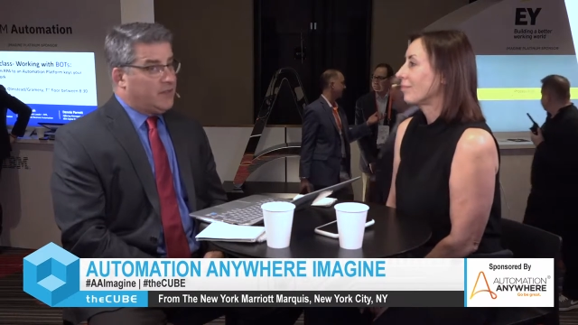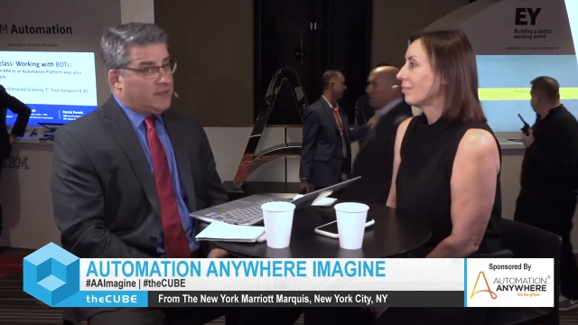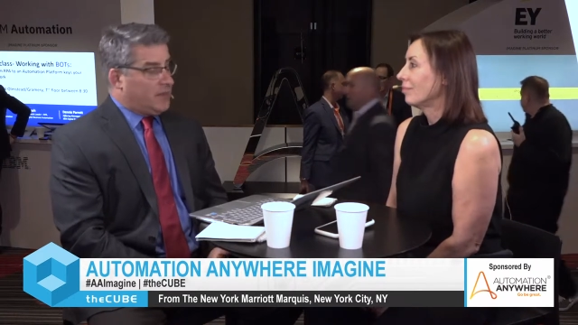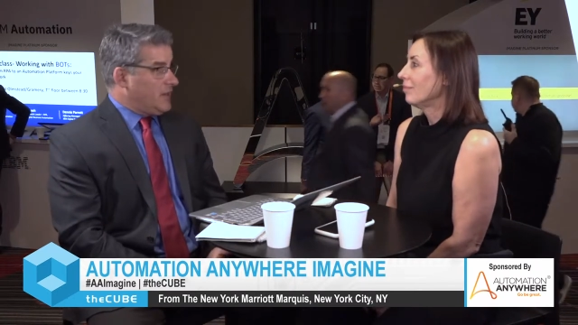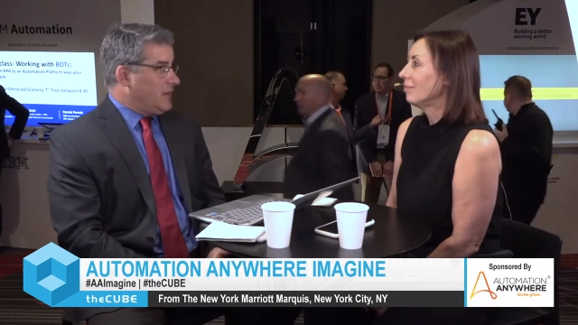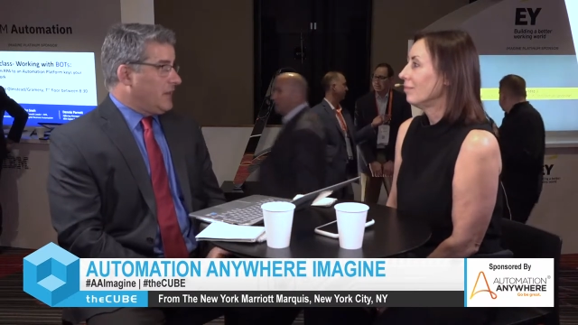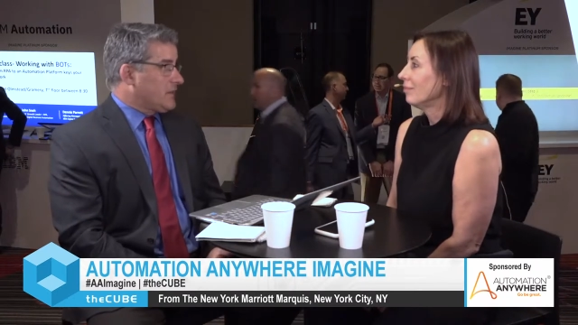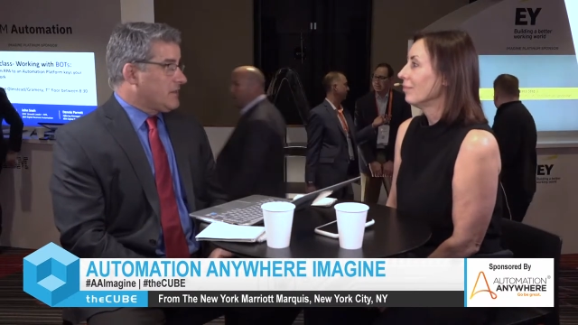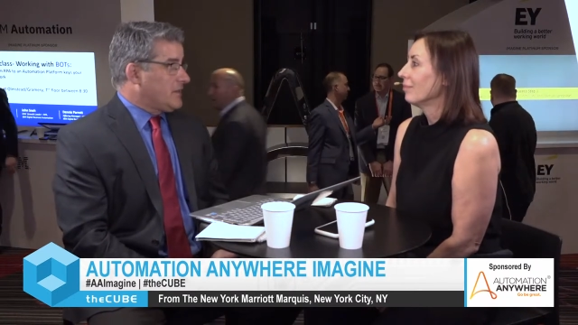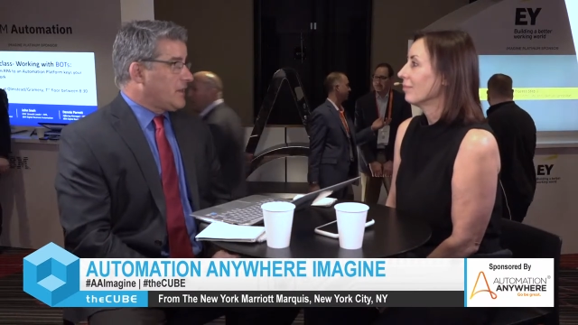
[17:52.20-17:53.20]
Speaker 1: and, the, and then they
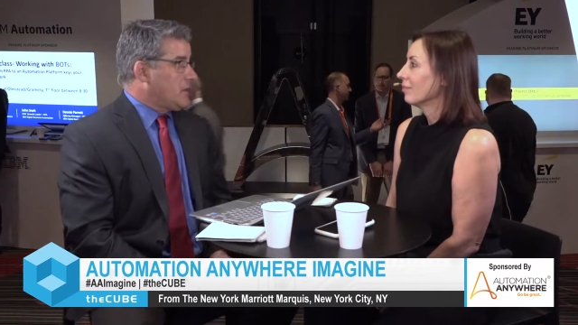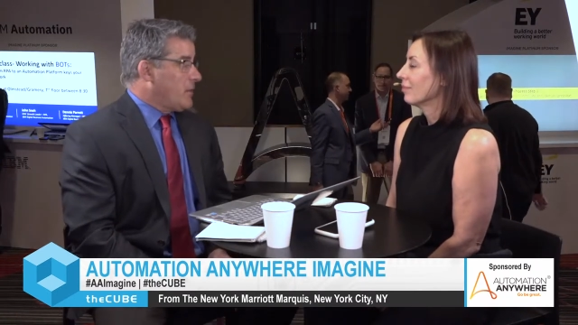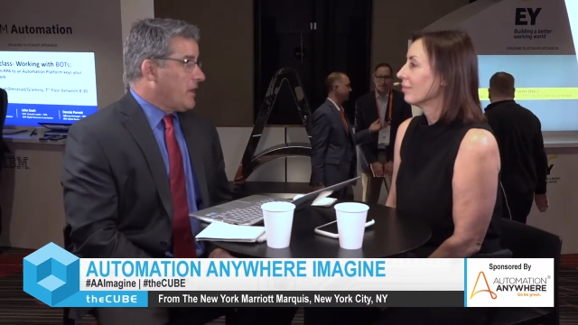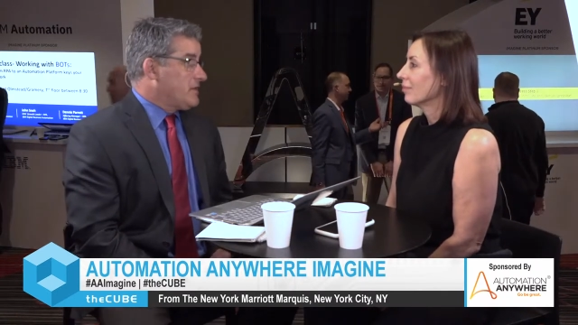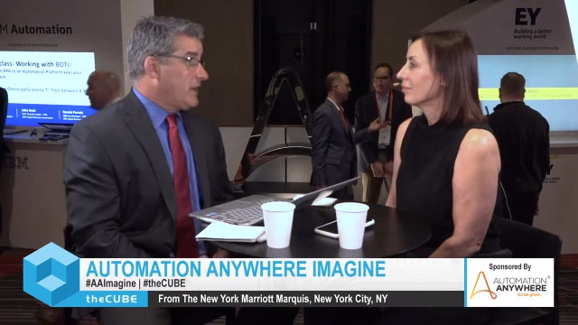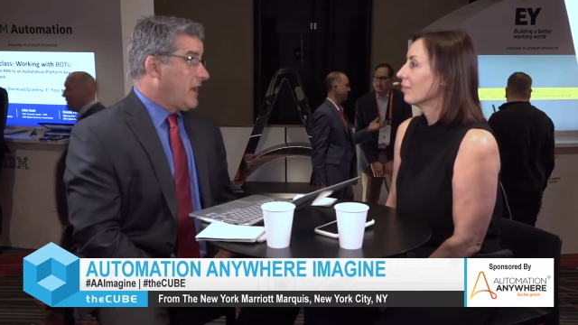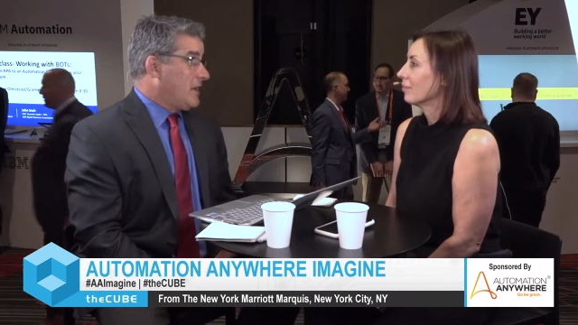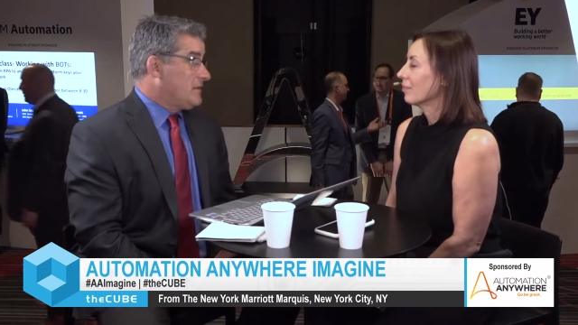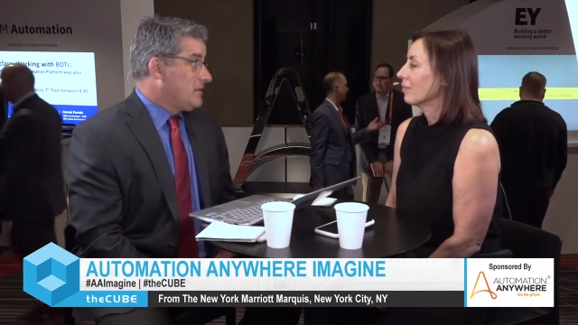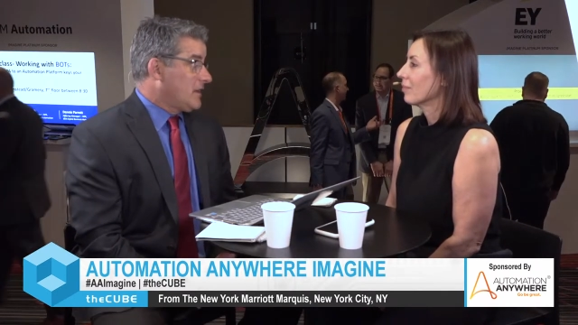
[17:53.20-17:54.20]
got the stick in the muds, and
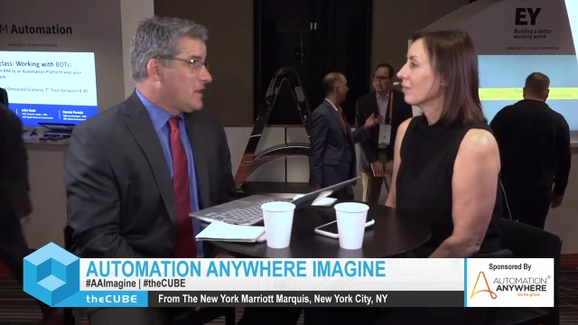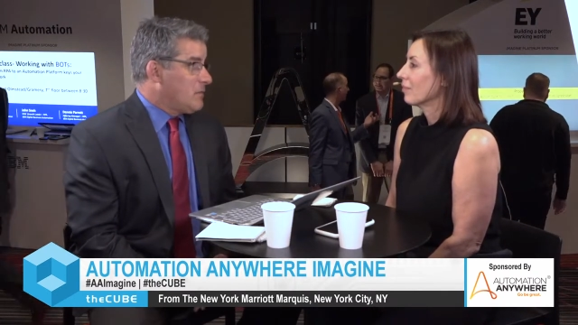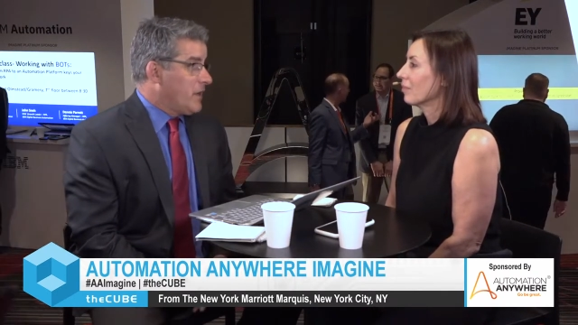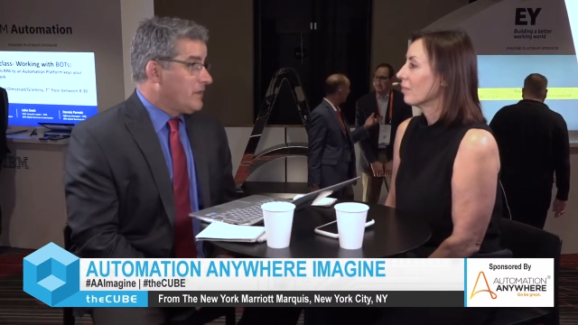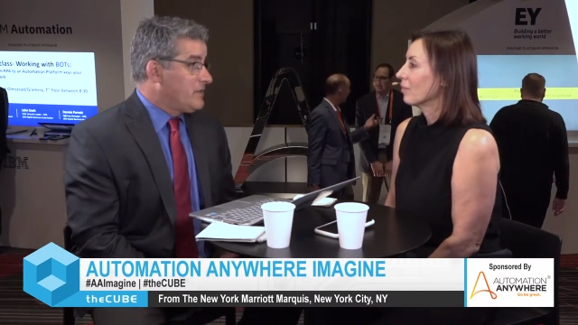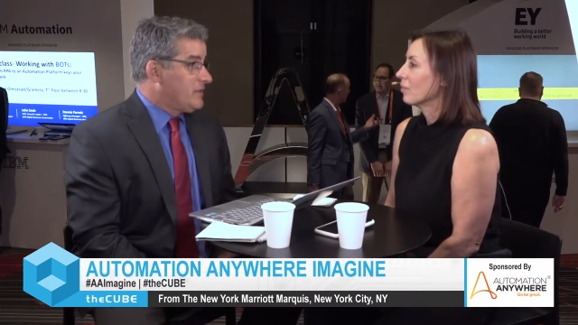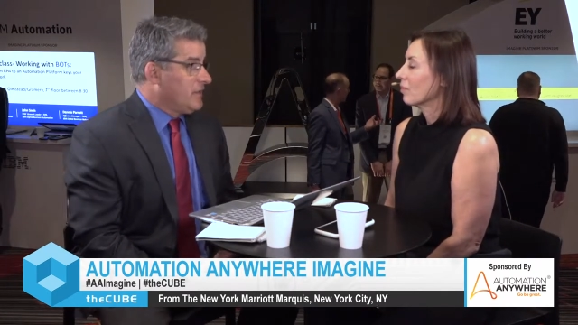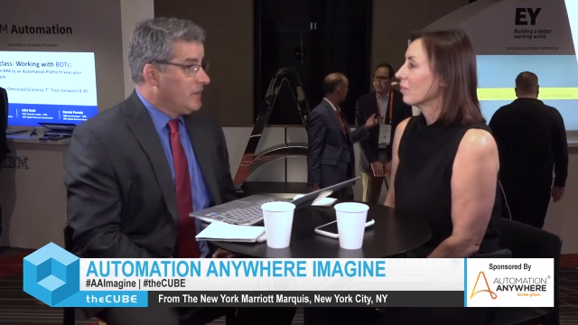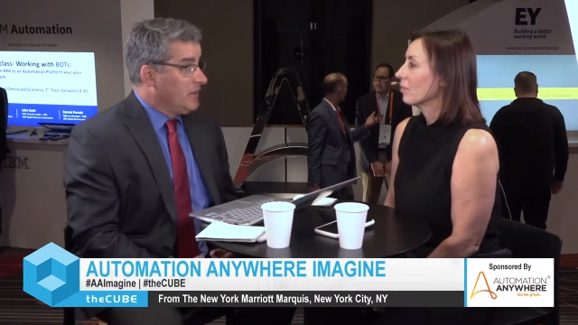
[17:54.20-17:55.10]
can the stick in the muds